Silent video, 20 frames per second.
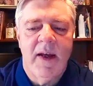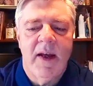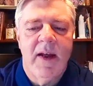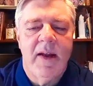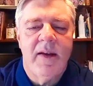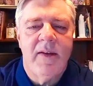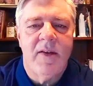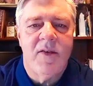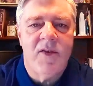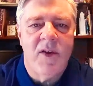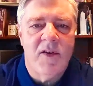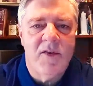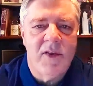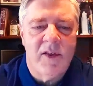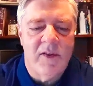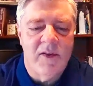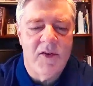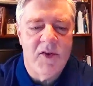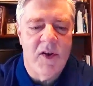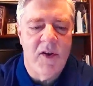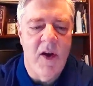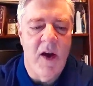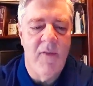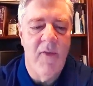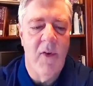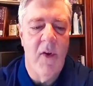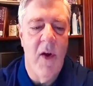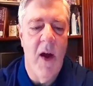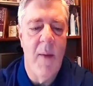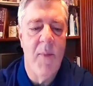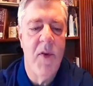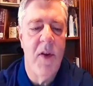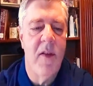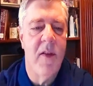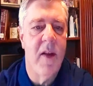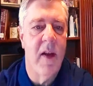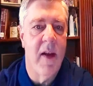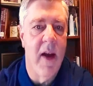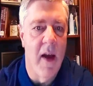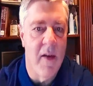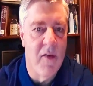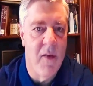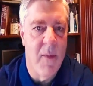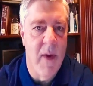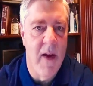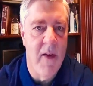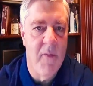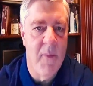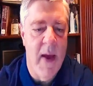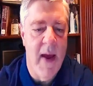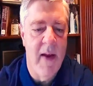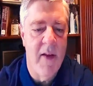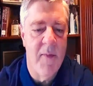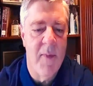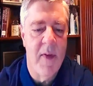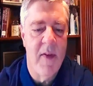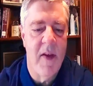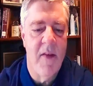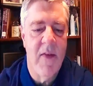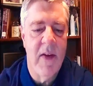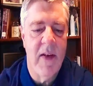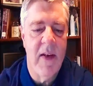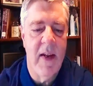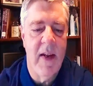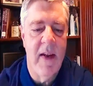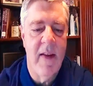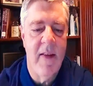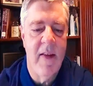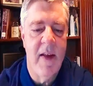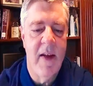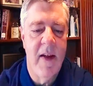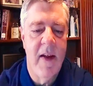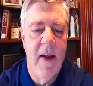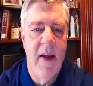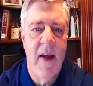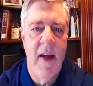Does your solution offer options to customize bank-specific needs?